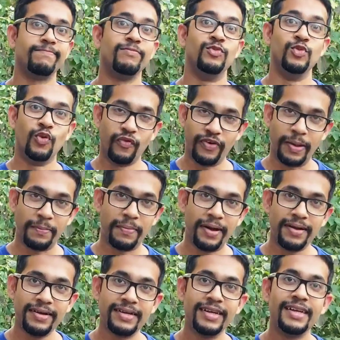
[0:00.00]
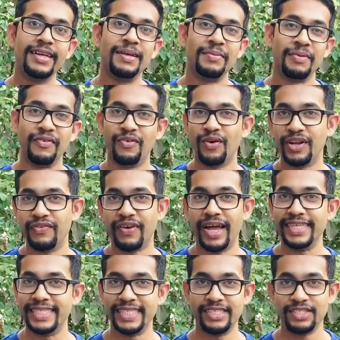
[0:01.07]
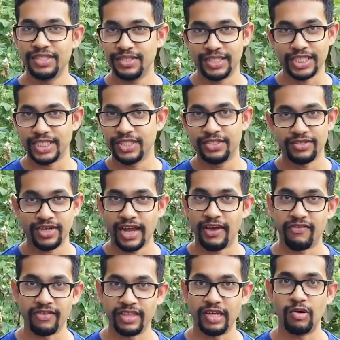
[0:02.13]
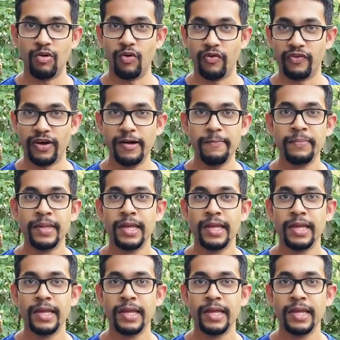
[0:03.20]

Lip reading: November, before the vine just took everything over.